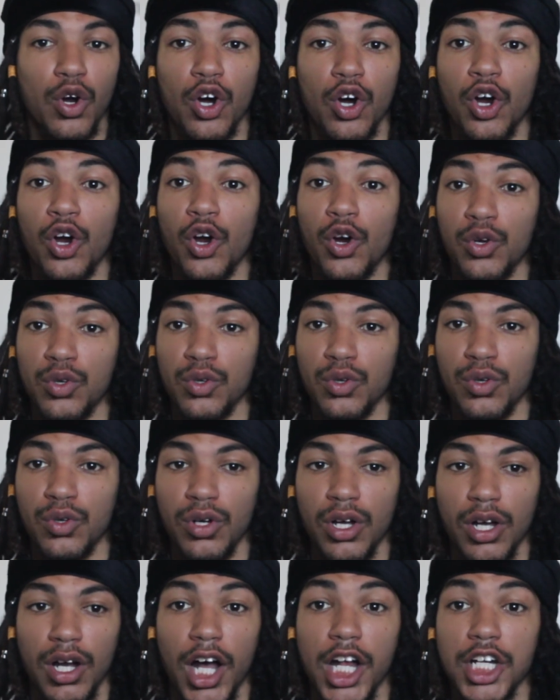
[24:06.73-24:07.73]
a hurdle,
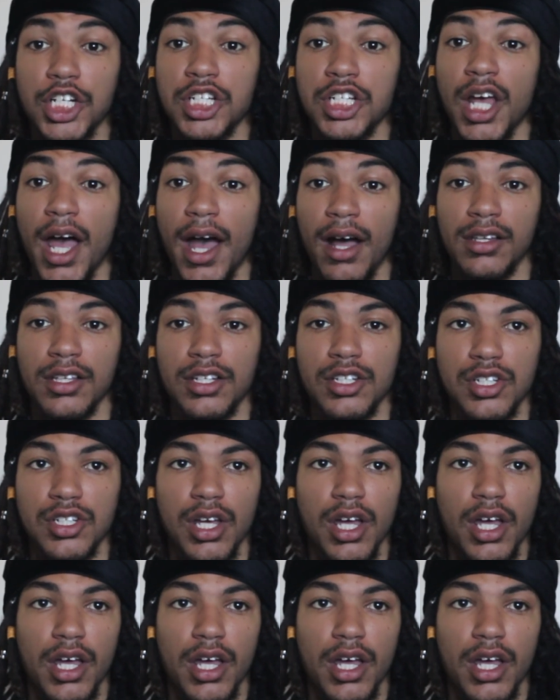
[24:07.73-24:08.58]
a challenge.